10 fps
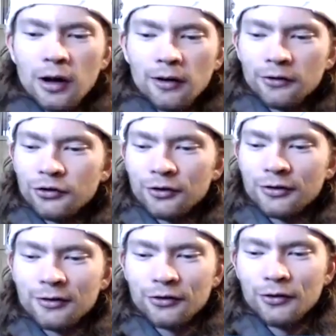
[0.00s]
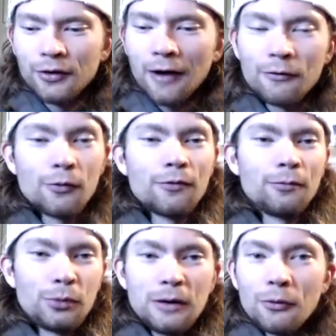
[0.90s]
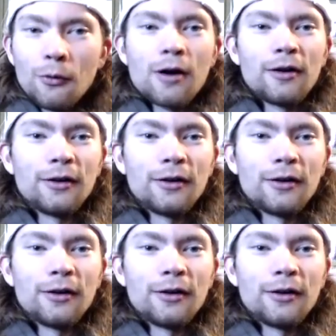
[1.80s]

and it's just people want to